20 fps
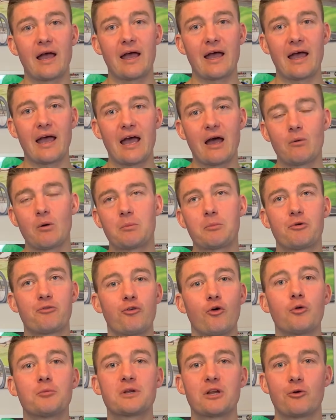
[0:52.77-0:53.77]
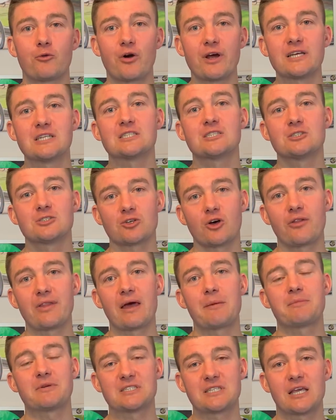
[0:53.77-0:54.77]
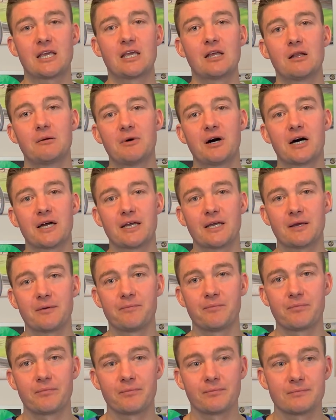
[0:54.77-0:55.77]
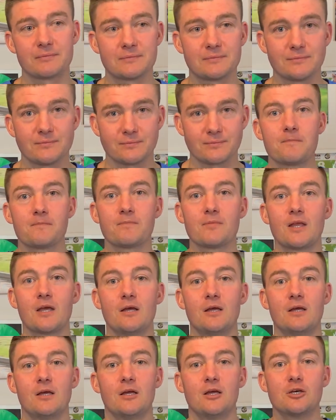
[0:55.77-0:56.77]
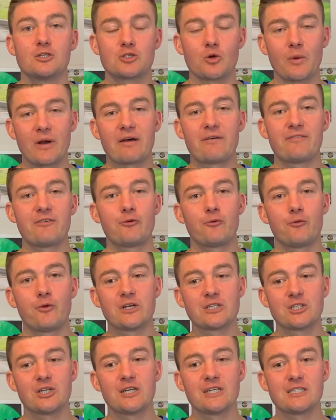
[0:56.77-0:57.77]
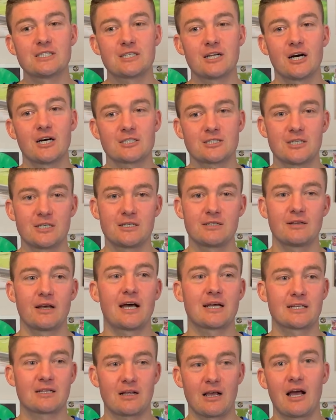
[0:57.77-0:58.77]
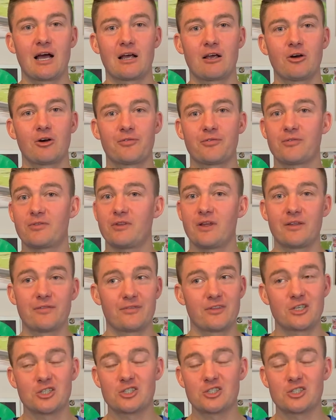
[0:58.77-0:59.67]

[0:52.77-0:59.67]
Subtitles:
how I performed in races on that particular bike. So when I originally started, I got the